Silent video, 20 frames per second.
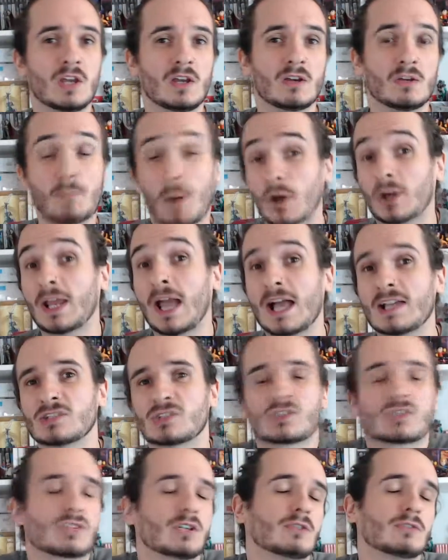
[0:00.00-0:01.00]

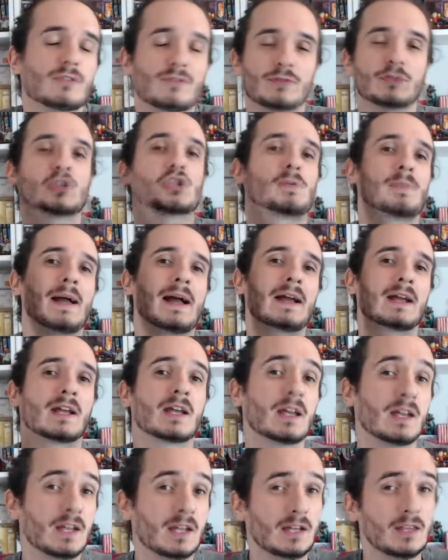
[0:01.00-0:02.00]
podcasts, the full shebang.
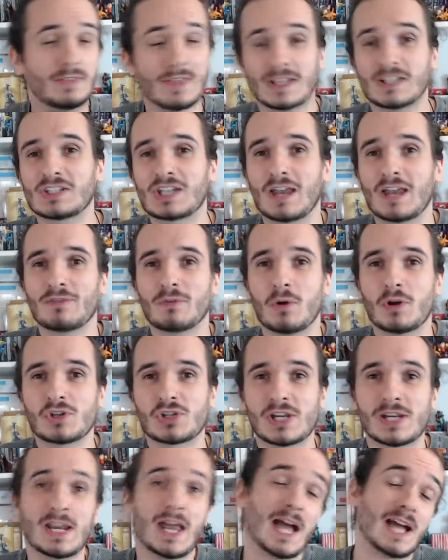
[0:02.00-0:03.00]
Thanks again for
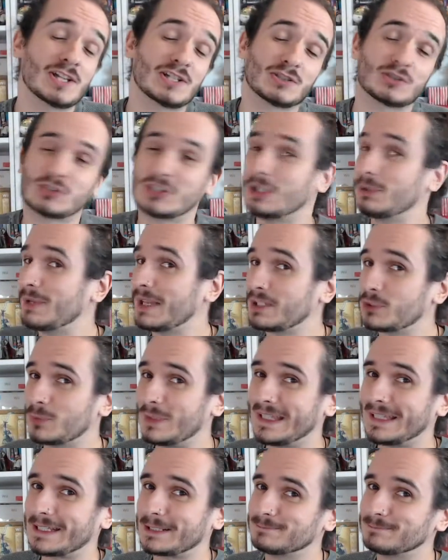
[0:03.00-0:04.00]
watching, I shall see you next
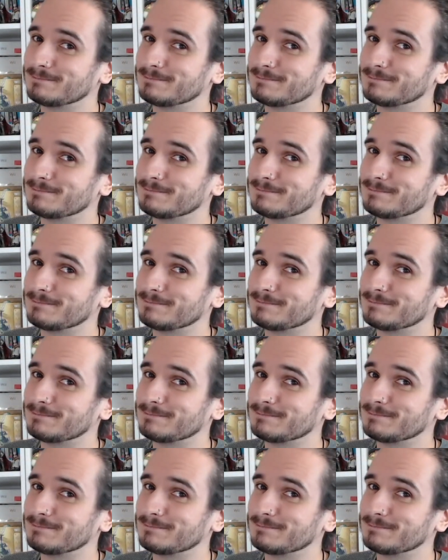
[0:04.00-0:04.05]
week.